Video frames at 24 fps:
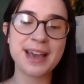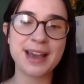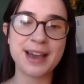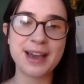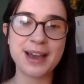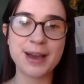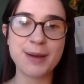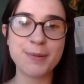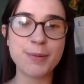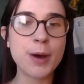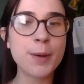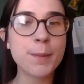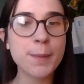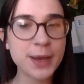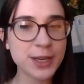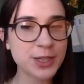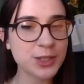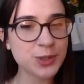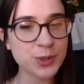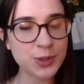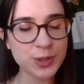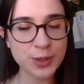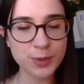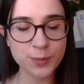I'll make
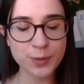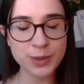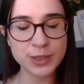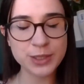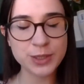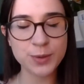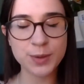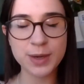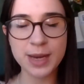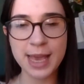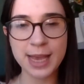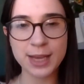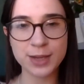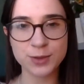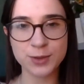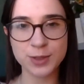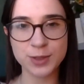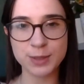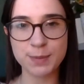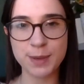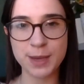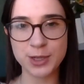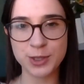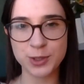sure that we do an
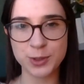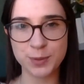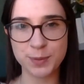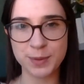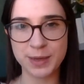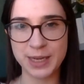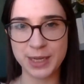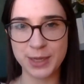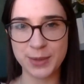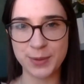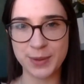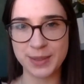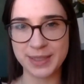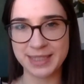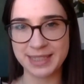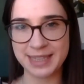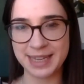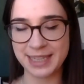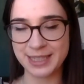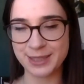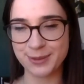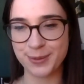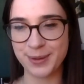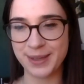extra special mini quiz
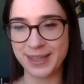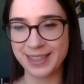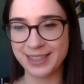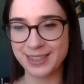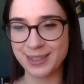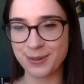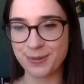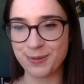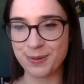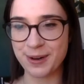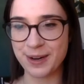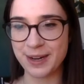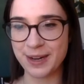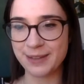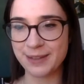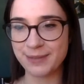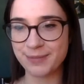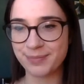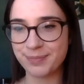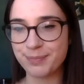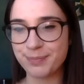next week. Don't worry.